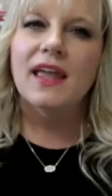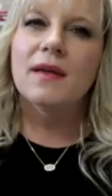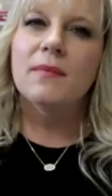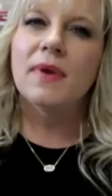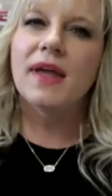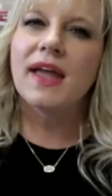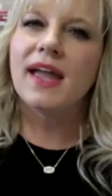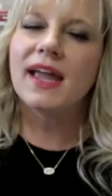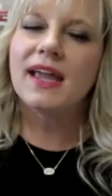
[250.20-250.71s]

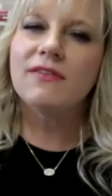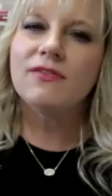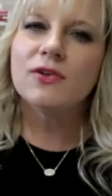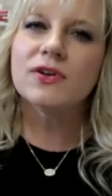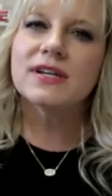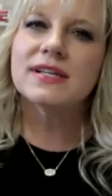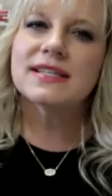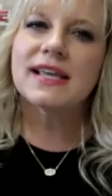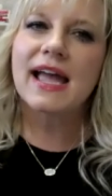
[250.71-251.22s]
Behavior
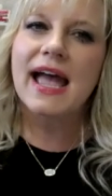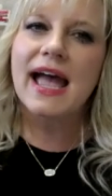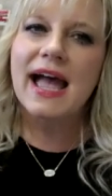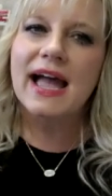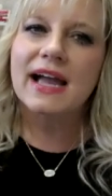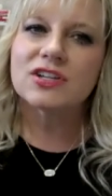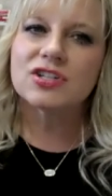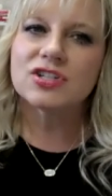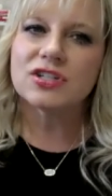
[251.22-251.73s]
is
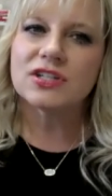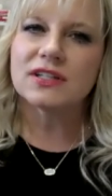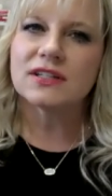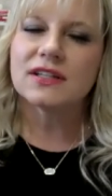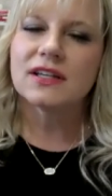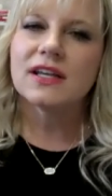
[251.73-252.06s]
action.